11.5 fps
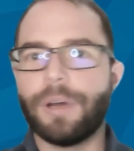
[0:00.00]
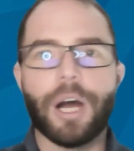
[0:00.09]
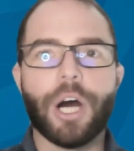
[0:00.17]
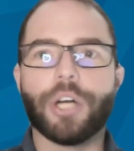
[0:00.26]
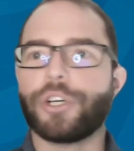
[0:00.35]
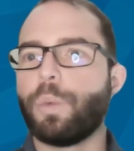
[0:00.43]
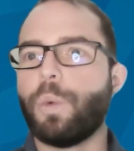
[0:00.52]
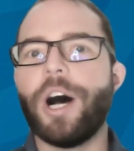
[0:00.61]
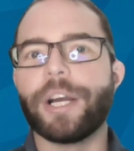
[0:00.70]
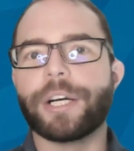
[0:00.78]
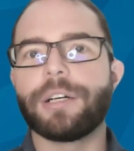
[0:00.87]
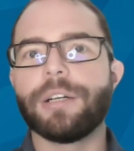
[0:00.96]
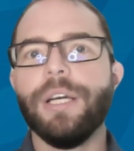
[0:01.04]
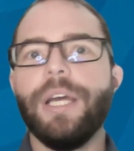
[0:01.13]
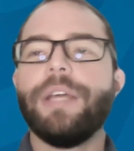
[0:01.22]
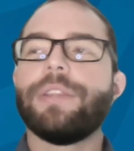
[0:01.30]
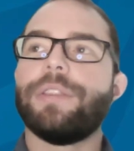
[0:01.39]
underwater,
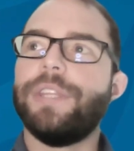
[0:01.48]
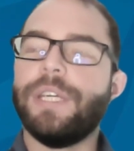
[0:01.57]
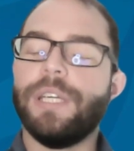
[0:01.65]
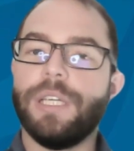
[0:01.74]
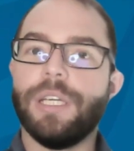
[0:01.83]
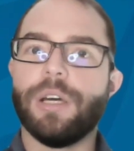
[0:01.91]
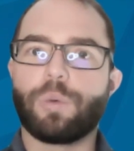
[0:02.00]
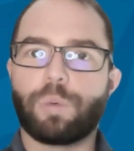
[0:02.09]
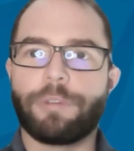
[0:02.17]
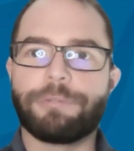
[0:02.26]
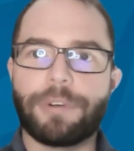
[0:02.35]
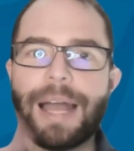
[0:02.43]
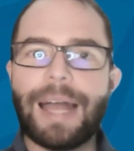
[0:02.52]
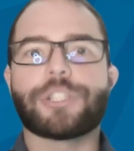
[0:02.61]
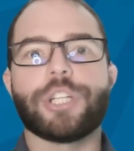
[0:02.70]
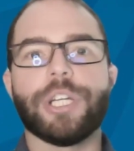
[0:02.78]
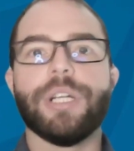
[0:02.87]
the
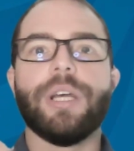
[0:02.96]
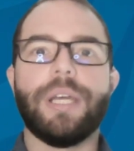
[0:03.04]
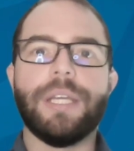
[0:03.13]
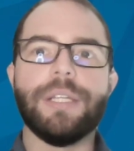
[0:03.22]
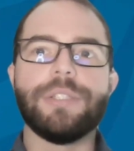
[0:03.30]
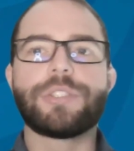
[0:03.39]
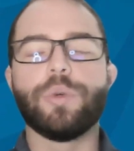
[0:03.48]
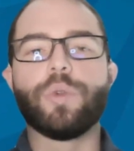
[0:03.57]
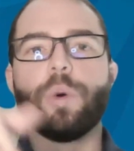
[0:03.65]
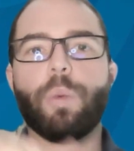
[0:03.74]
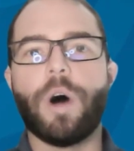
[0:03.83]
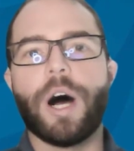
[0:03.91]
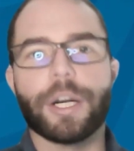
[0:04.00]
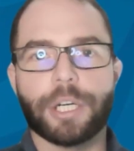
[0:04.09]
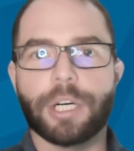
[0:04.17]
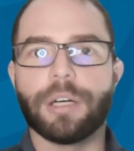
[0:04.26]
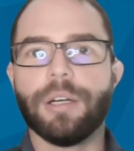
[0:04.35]
refraction into the
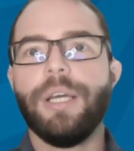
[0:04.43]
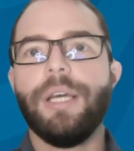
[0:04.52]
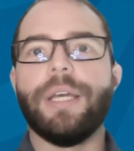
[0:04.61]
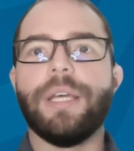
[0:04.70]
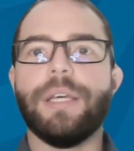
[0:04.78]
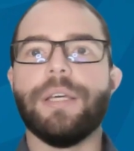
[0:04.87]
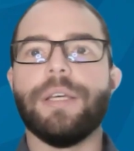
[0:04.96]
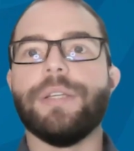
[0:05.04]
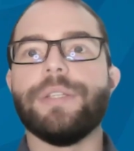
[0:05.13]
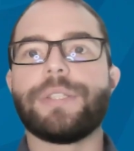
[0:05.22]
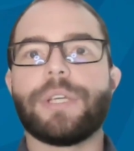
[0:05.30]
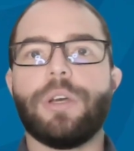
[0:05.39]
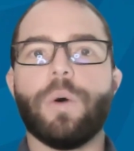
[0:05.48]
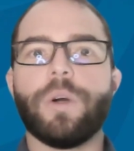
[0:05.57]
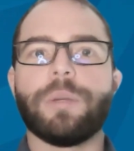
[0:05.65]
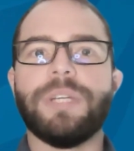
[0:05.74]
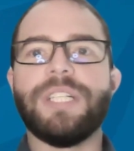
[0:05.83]
water is
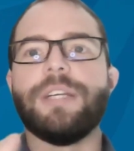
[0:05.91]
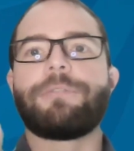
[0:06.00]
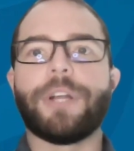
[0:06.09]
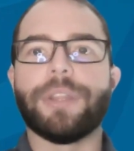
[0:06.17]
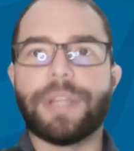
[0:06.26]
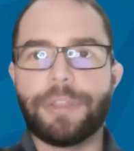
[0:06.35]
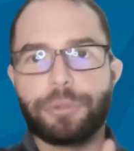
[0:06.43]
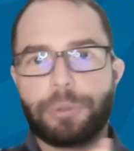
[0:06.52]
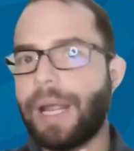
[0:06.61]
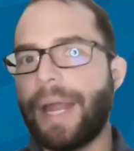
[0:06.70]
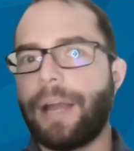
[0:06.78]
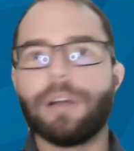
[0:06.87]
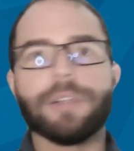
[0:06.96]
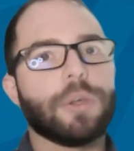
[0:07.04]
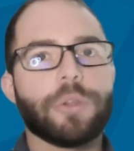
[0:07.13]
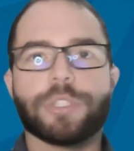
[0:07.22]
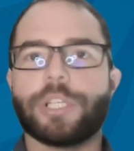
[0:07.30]
going to be different than through air.
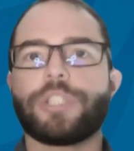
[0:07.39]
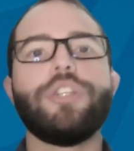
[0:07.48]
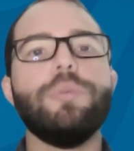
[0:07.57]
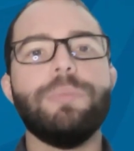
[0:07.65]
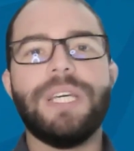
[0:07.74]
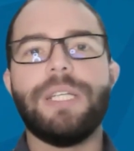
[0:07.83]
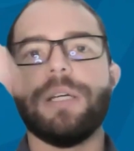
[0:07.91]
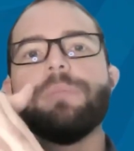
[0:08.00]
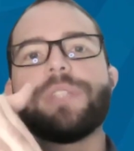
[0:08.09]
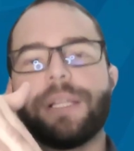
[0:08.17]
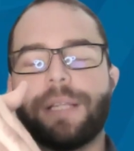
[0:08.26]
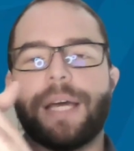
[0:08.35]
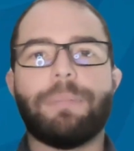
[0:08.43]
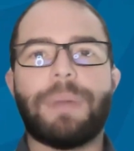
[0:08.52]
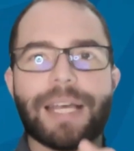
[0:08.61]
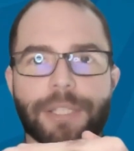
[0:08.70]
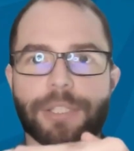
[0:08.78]
So those are two mediums that light
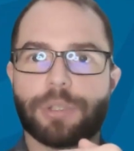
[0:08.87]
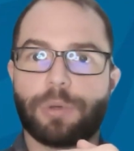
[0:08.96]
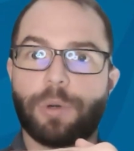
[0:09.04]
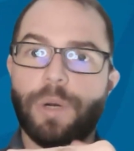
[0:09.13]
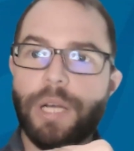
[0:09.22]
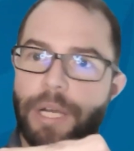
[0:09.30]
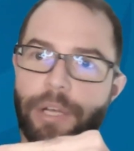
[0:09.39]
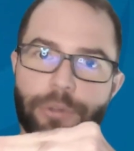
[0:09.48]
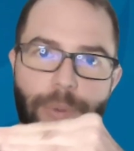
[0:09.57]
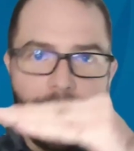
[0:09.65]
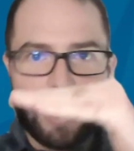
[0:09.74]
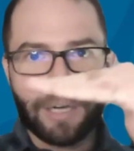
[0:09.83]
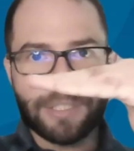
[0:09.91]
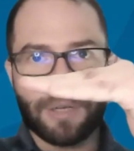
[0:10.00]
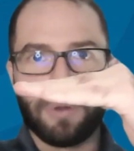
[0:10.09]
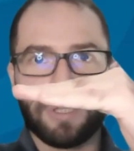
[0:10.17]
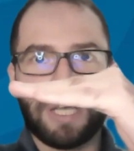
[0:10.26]
passes through. Through air, it's
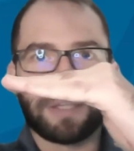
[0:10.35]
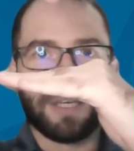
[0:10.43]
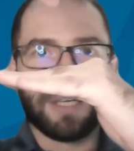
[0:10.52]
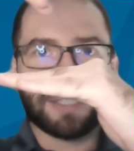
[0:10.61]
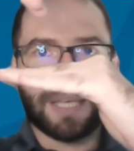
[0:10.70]
going like this,